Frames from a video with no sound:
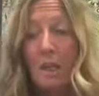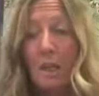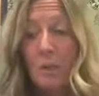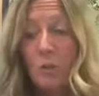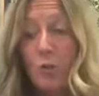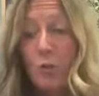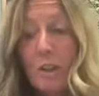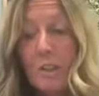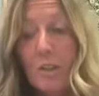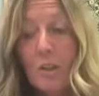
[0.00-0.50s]

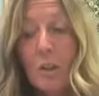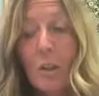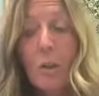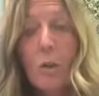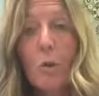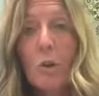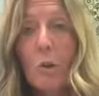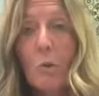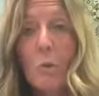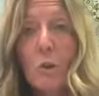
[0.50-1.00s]
trust the
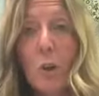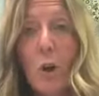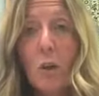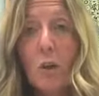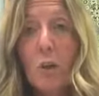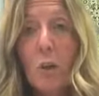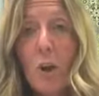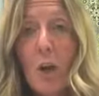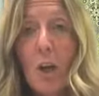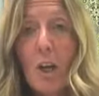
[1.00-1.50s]
Lord with all
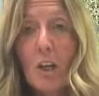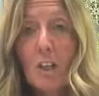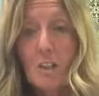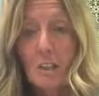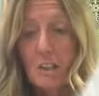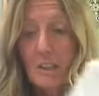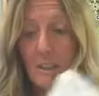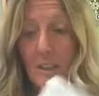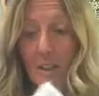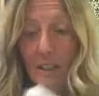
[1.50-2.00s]
your
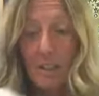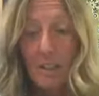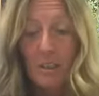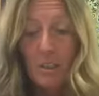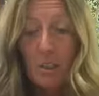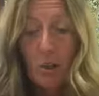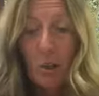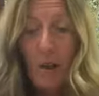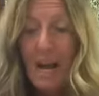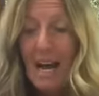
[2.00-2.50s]
heart.
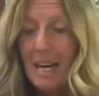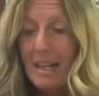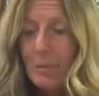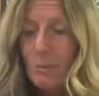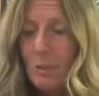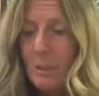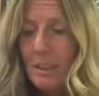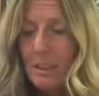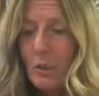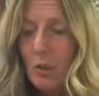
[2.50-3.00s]
So I
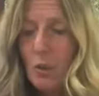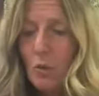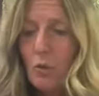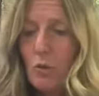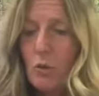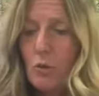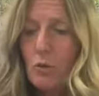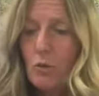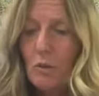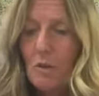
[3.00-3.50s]
wanted you
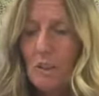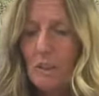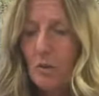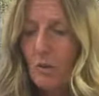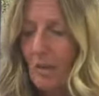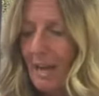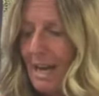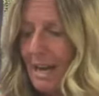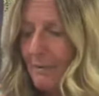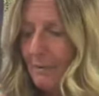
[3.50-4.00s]
to do this
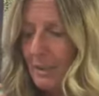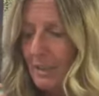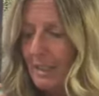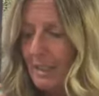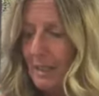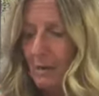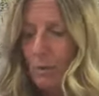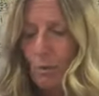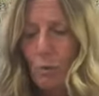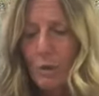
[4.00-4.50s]
craft because
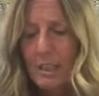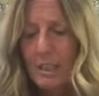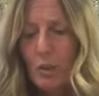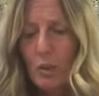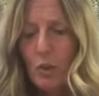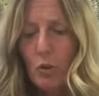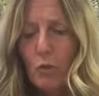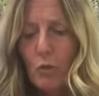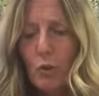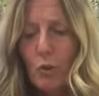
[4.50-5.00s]
I wanted
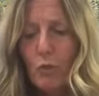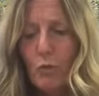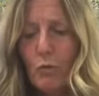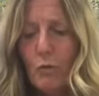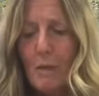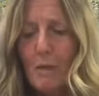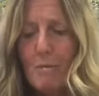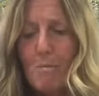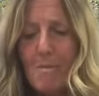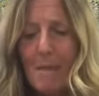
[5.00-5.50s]
you to
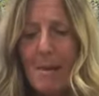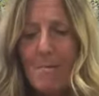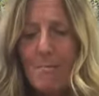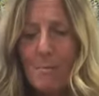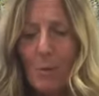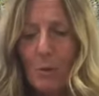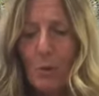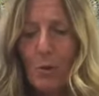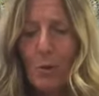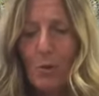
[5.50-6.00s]

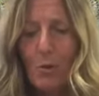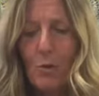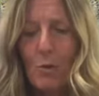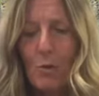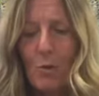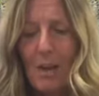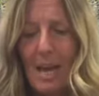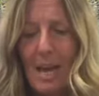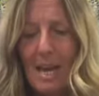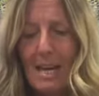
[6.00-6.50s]
remember
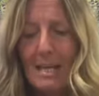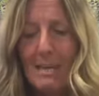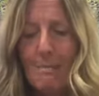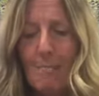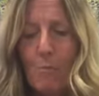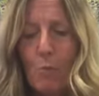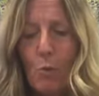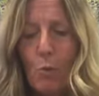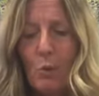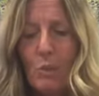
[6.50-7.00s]
that
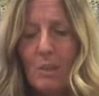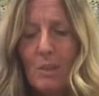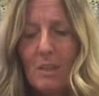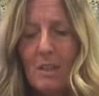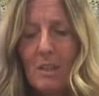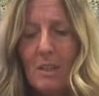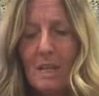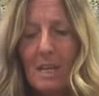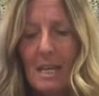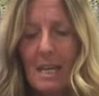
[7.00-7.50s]
important
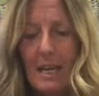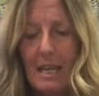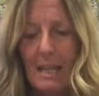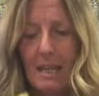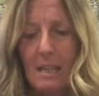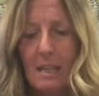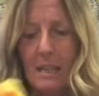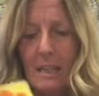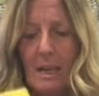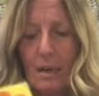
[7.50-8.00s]
thing
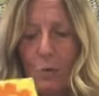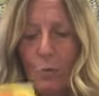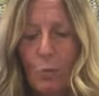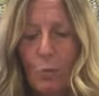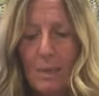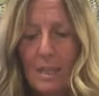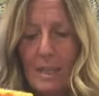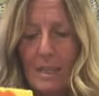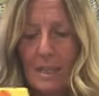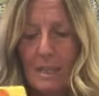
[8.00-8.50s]
that
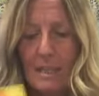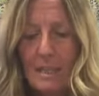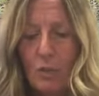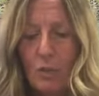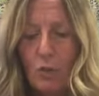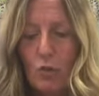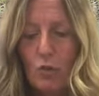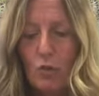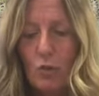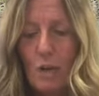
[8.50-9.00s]
we can
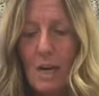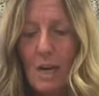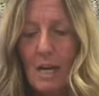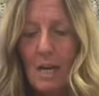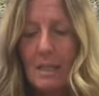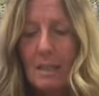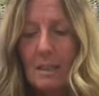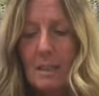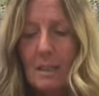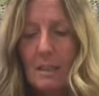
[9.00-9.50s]

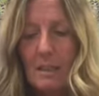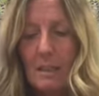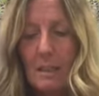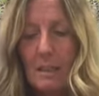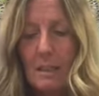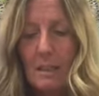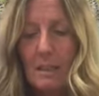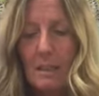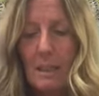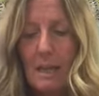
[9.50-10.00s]
trust
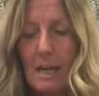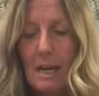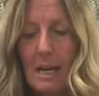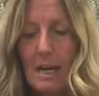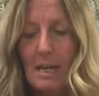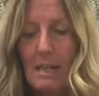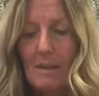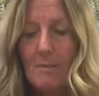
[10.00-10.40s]
God.